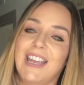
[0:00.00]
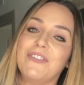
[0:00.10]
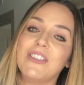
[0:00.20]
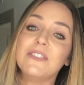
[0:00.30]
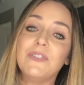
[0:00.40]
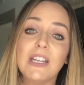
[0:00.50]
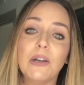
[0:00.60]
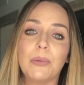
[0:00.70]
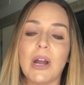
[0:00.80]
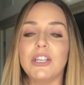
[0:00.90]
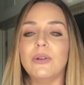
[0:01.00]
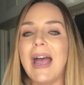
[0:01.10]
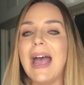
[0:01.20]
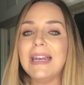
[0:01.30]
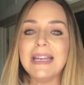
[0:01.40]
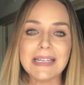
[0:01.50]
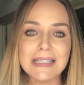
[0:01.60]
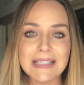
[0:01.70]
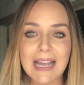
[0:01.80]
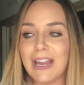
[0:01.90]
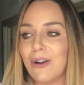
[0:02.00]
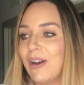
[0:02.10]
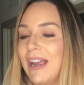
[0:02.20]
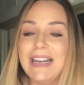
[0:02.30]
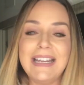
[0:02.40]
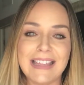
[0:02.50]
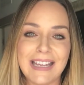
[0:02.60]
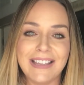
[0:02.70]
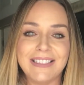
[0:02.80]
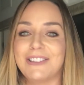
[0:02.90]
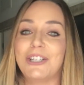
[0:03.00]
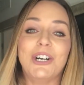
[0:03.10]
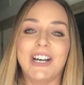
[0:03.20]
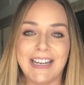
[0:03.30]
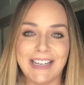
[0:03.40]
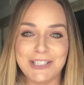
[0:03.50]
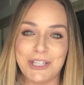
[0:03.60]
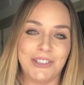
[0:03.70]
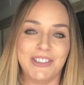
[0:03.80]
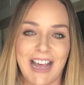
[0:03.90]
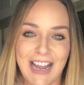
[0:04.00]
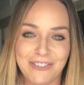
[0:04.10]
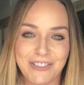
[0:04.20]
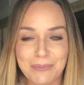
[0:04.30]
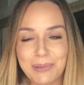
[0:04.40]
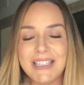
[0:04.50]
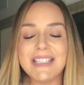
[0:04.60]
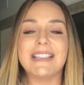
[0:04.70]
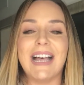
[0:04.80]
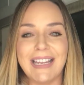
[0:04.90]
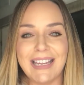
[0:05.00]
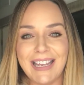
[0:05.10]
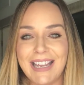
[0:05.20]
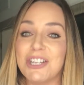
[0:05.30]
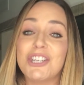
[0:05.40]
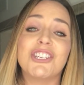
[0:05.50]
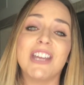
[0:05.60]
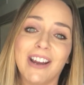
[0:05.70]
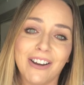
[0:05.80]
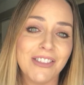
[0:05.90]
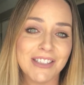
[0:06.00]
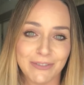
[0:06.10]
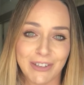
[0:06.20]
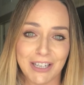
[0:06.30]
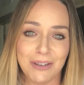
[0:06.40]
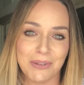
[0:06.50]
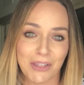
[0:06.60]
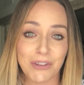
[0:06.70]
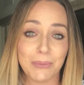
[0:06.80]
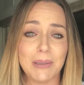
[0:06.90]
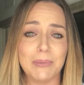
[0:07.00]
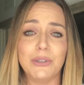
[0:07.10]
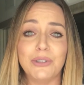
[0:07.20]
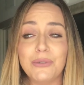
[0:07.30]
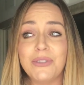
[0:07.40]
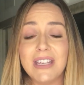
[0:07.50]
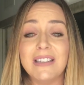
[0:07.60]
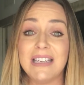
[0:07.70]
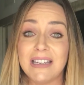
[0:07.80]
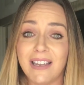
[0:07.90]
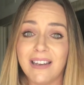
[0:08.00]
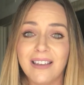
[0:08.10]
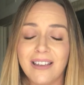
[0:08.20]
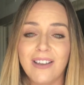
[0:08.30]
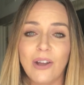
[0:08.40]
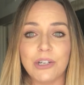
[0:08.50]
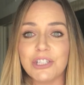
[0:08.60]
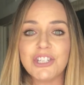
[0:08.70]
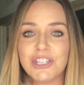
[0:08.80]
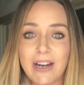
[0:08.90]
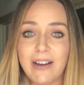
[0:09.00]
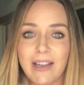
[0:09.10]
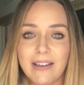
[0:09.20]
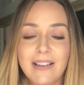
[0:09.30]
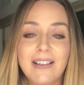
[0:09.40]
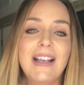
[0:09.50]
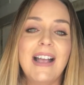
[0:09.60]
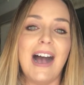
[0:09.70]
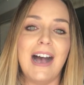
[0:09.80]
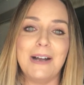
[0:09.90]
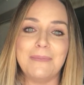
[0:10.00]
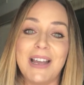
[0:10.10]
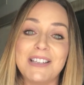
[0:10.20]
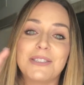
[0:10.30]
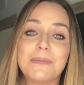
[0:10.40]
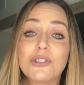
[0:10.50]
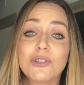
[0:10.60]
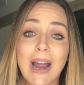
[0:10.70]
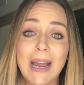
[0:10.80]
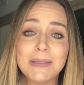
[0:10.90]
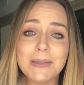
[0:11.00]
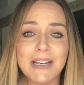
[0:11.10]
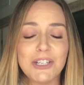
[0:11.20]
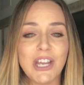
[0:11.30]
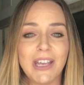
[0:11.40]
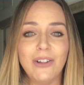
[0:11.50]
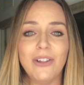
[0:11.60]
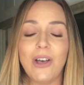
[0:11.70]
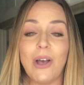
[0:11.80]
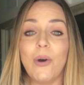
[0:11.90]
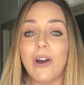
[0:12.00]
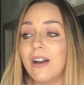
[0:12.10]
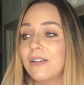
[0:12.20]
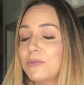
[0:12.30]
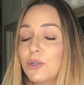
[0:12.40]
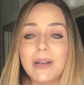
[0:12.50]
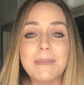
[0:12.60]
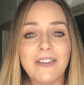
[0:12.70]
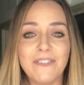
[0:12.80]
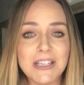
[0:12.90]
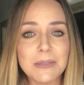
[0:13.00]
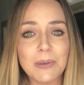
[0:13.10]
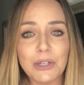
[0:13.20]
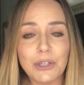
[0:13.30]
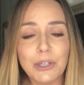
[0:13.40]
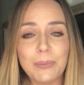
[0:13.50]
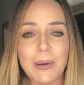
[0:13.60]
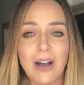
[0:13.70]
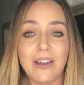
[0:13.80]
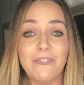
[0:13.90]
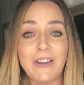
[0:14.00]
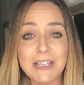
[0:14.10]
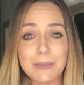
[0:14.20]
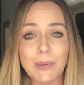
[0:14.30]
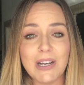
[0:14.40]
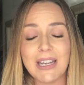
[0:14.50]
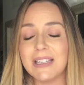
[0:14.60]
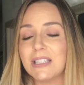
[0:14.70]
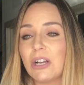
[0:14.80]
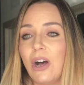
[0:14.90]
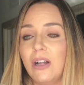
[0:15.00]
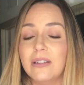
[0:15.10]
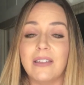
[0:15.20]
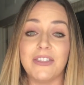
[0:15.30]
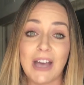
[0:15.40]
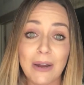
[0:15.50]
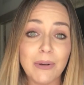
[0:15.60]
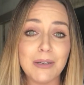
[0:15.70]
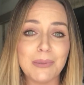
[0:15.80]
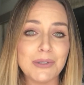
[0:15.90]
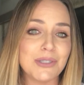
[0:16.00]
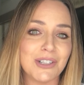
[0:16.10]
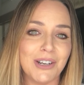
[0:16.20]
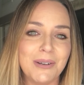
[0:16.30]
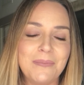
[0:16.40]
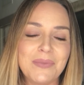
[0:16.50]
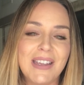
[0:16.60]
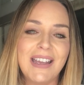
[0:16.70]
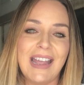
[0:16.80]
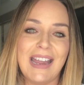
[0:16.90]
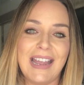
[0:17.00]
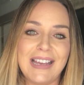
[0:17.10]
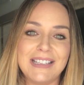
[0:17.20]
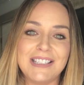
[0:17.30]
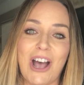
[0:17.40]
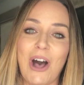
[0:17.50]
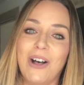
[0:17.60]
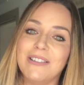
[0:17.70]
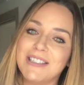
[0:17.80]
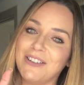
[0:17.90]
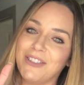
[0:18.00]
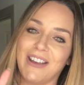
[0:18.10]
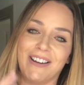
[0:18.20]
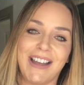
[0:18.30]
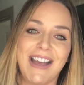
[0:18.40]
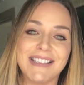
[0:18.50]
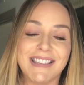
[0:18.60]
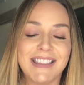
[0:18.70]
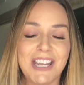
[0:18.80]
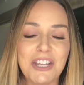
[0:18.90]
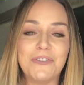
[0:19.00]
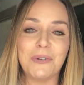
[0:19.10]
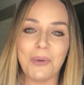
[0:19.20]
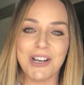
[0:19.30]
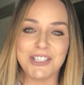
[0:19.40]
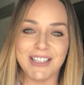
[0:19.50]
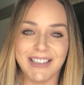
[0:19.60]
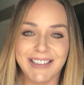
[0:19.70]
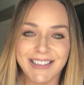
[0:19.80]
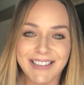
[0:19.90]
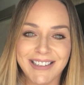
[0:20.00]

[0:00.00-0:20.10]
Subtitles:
If this video brought you any insight or anything good to your life, then please like it and share this video with other people who you think need it, or just share it. And subscribe to my channel or join my Facebook group on Facebook. It's called The Thyroid Booster. And I'll see you there, guys. And thank you for watching.